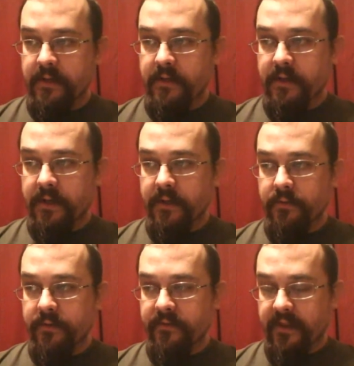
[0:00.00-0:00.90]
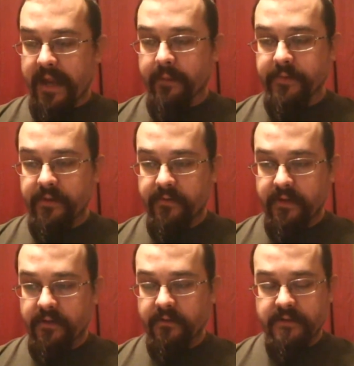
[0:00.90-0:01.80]
who is the captain of
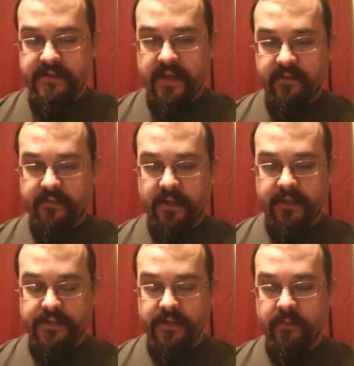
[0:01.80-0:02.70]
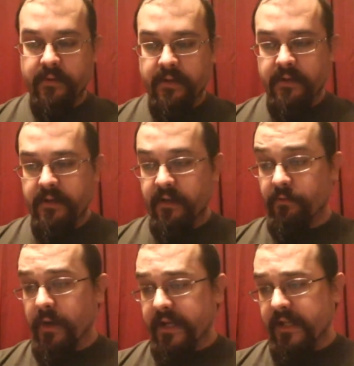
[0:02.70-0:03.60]
their sand sailing ship, is
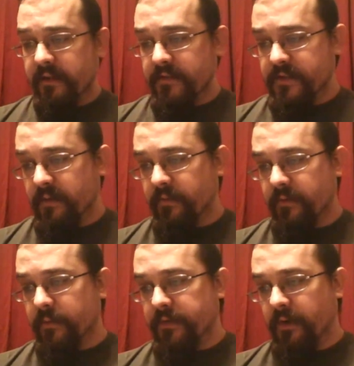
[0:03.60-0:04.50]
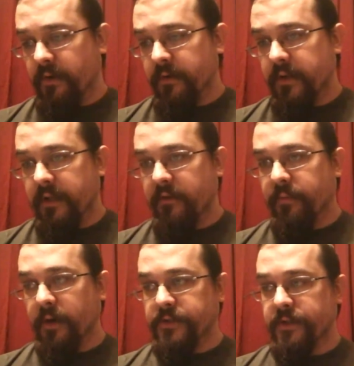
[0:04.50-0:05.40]
readying the ship for the return and
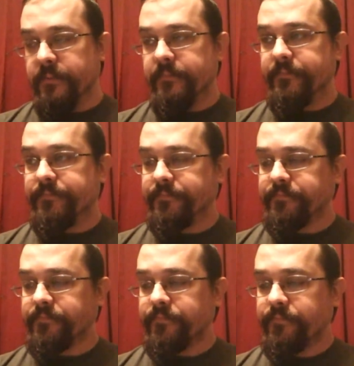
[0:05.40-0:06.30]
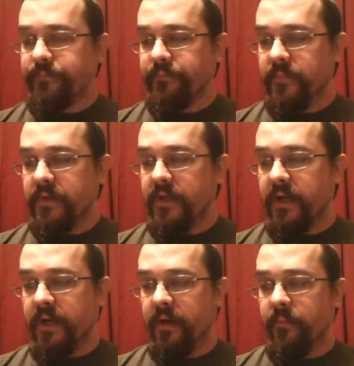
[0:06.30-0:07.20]
departure.
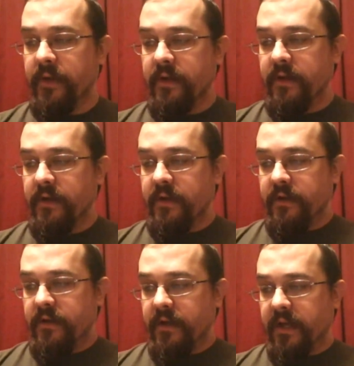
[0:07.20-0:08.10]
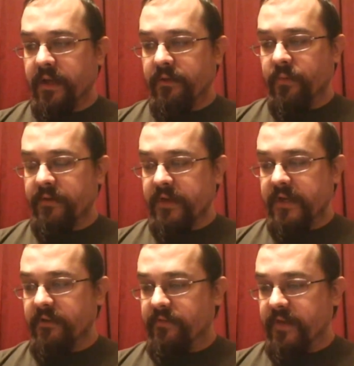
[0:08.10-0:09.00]
And whenever he
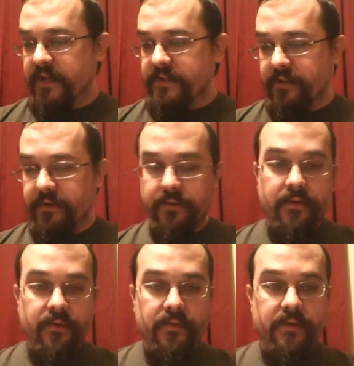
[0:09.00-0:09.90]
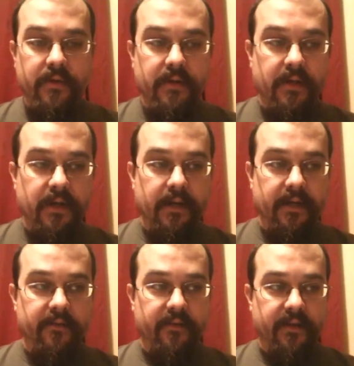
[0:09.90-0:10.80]
is finished, the crew
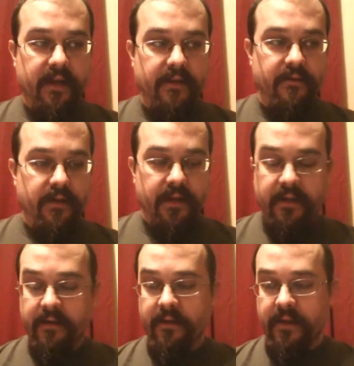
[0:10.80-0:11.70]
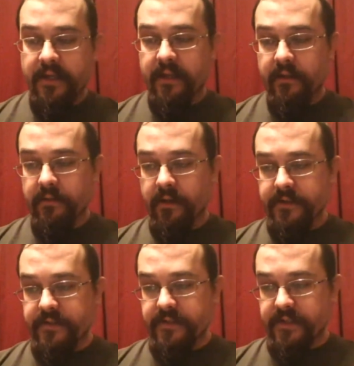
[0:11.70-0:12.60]
gets together and they
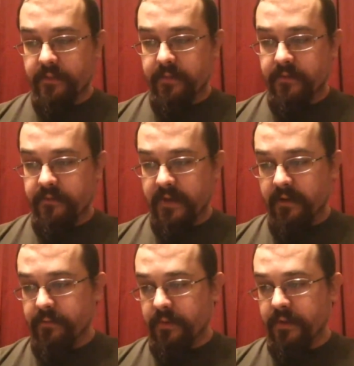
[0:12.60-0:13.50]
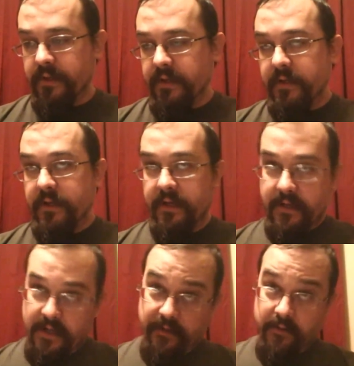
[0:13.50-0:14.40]
launch the ship southward and
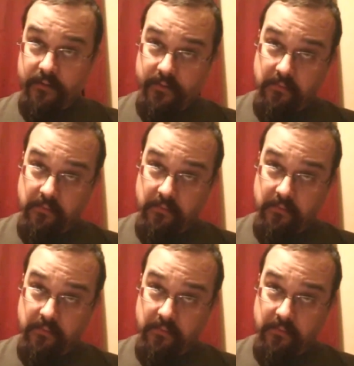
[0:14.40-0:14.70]
kind of